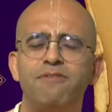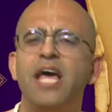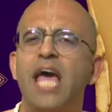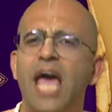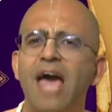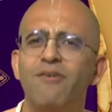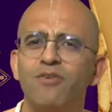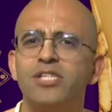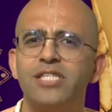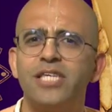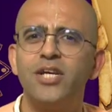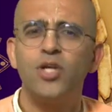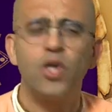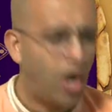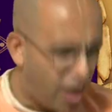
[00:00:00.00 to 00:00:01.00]
Have you
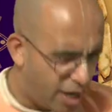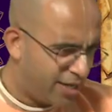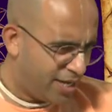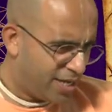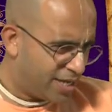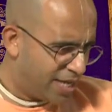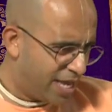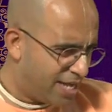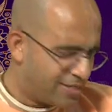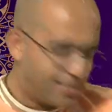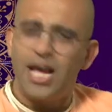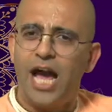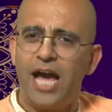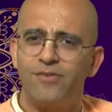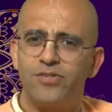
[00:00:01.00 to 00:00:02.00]
seen God? Yes,
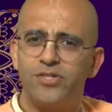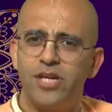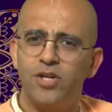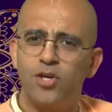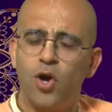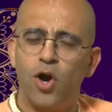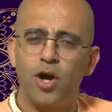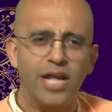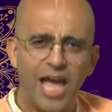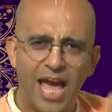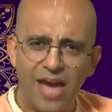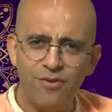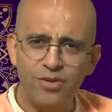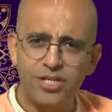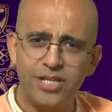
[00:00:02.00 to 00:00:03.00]
I have seen God. Have
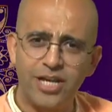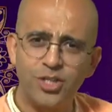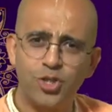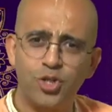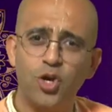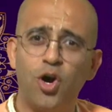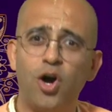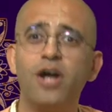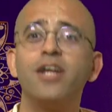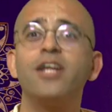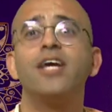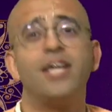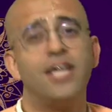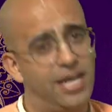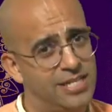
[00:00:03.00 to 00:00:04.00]
you touched God?
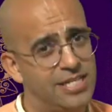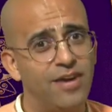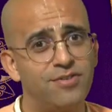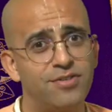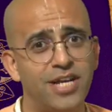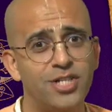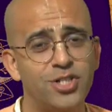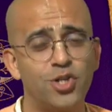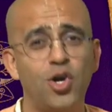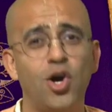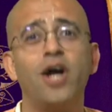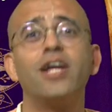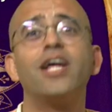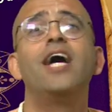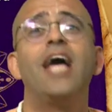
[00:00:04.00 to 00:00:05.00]
Yes, I have touched
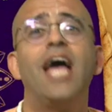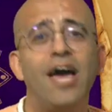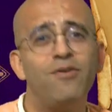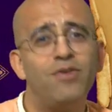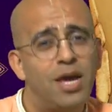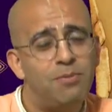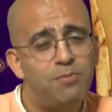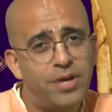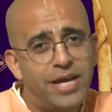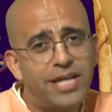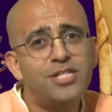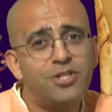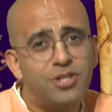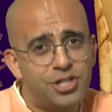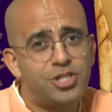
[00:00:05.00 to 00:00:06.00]
God. Have you embraced
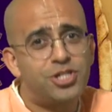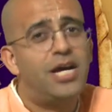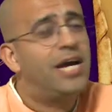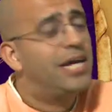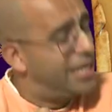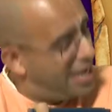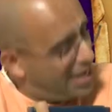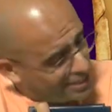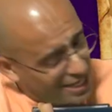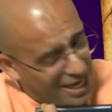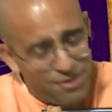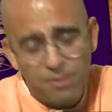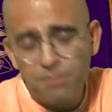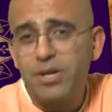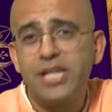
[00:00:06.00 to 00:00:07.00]
Krishna? Yes, I
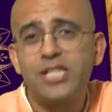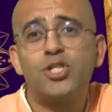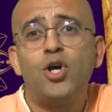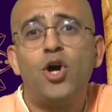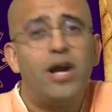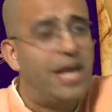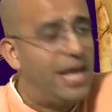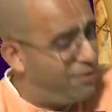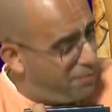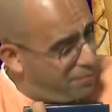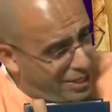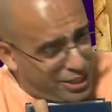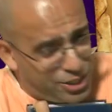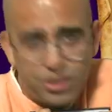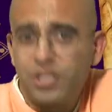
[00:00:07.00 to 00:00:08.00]
have embraced God. I have
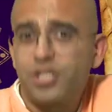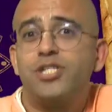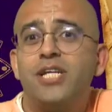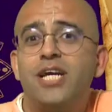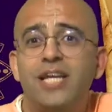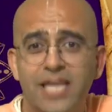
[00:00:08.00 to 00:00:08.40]
embraced Krishna. Krishna.